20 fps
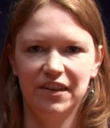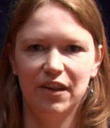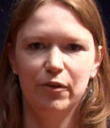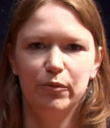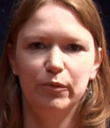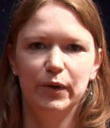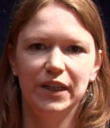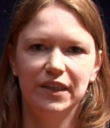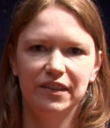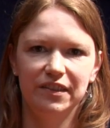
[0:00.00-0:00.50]

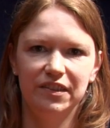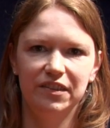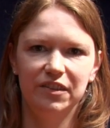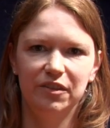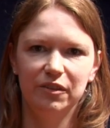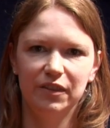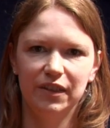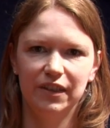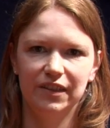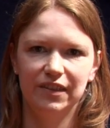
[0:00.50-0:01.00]
so with the
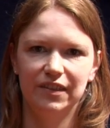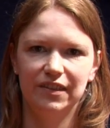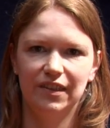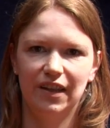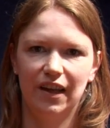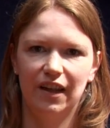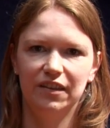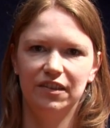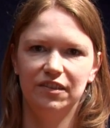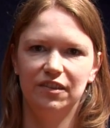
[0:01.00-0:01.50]
students,
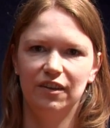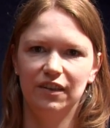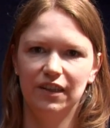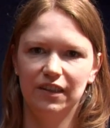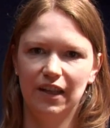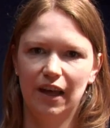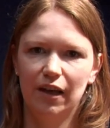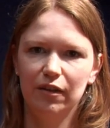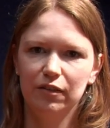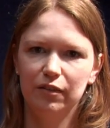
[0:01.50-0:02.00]
I
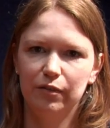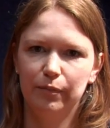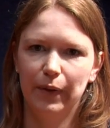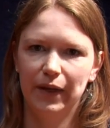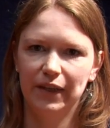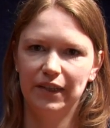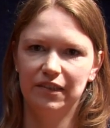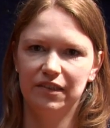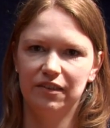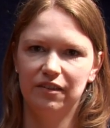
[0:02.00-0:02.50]
started out
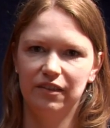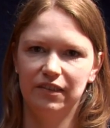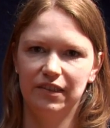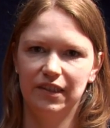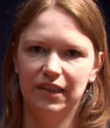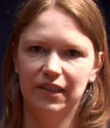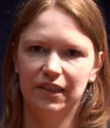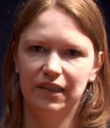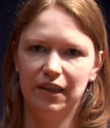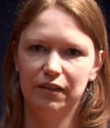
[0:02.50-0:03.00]
by
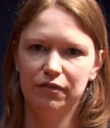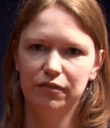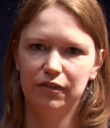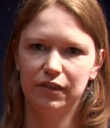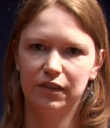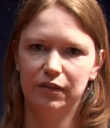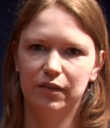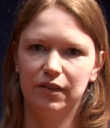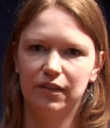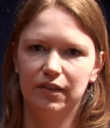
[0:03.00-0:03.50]
discussing
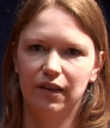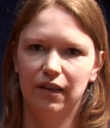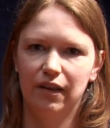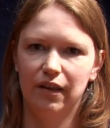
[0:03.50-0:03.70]
different